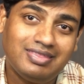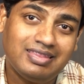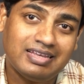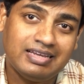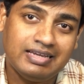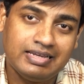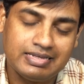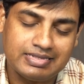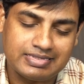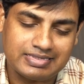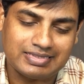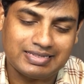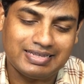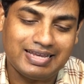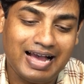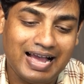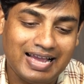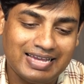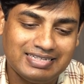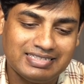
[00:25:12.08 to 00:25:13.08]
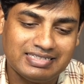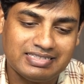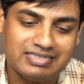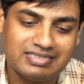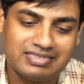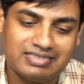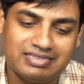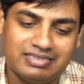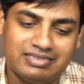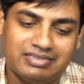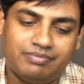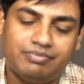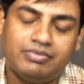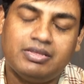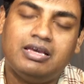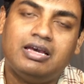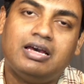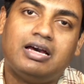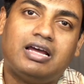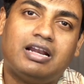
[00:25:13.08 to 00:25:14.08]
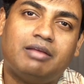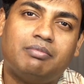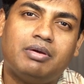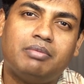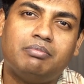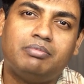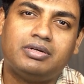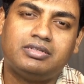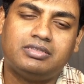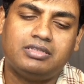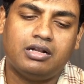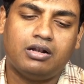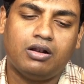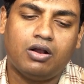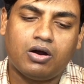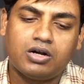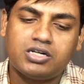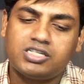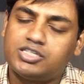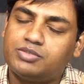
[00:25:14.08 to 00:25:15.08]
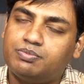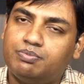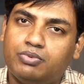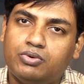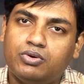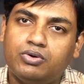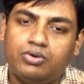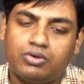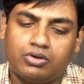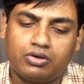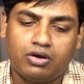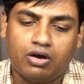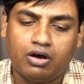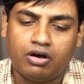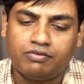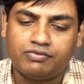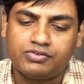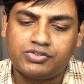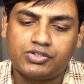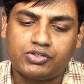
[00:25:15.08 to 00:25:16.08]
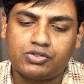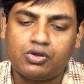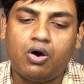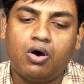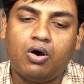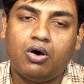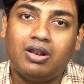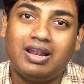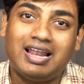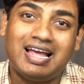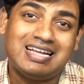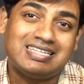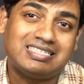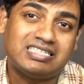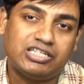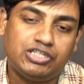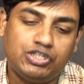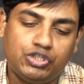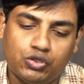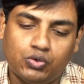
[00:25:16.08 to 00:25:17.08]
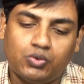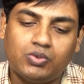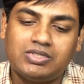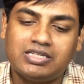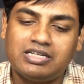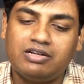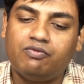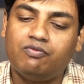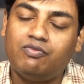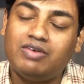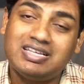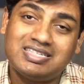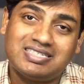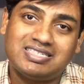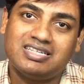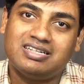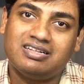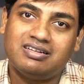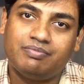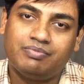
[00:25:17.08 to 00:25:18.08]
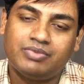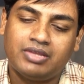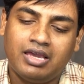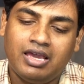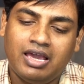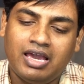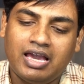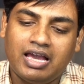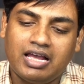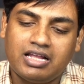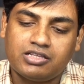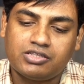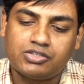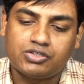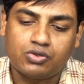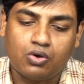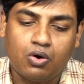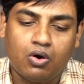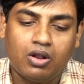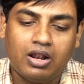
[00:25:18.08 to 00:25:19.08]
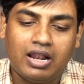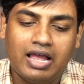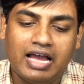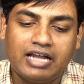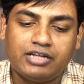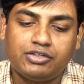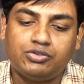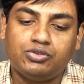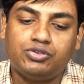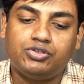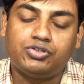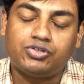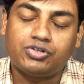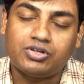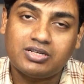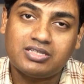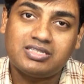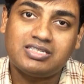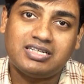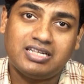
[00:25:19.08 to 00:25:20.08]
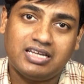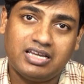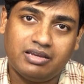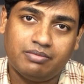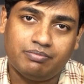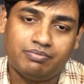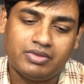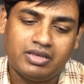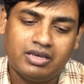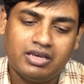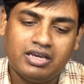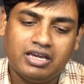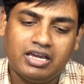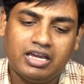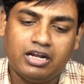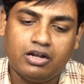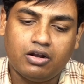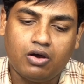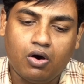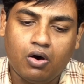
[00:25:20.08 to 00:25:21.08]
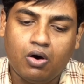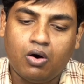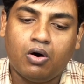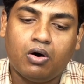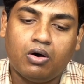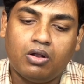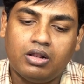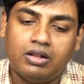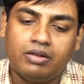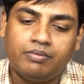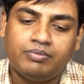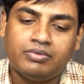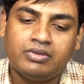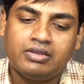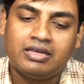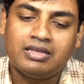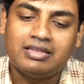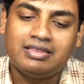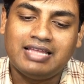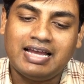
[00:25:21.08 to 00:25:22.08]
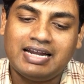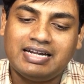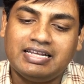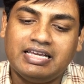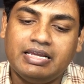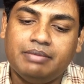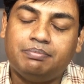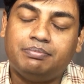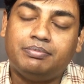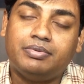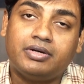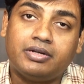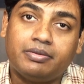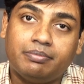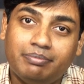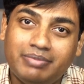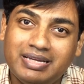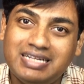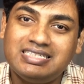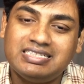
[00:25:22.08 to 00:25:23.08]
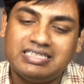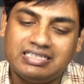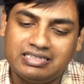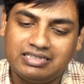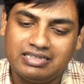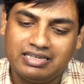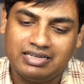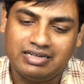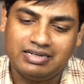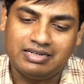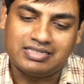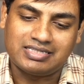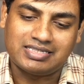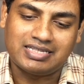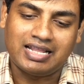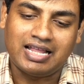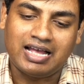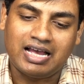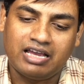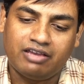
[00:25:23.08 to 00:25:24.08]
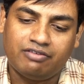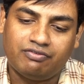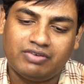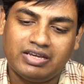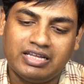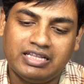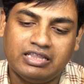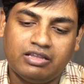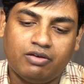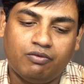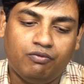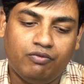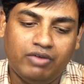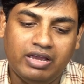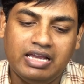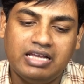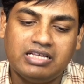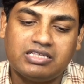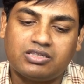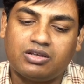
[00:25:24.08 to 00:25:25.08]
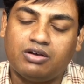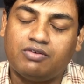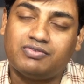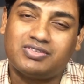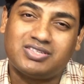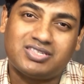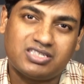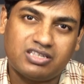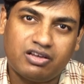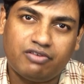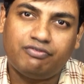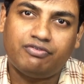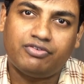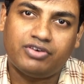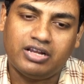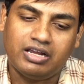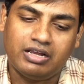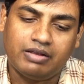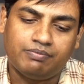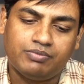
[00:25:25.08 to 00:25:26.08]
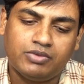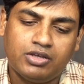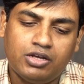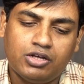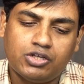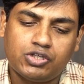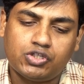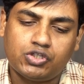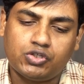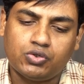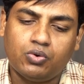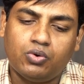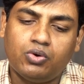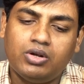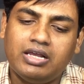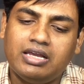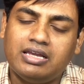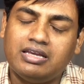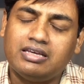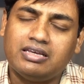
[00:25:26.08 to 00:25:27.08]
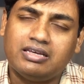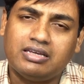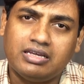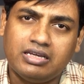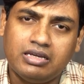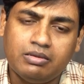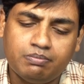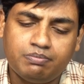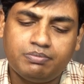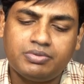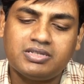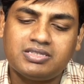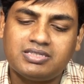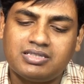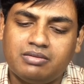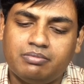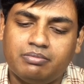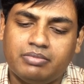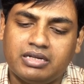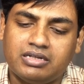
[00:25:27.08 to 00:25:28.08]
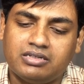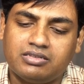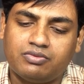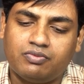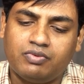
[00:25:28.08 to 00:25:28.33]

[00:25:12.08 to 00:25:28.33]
His guidance. Remember, the Lord spoke of Saul as a chosen vessel, and Saul had to trust Him in all that He permitted in his life, in the ways of suffering, stoning, imprisonment.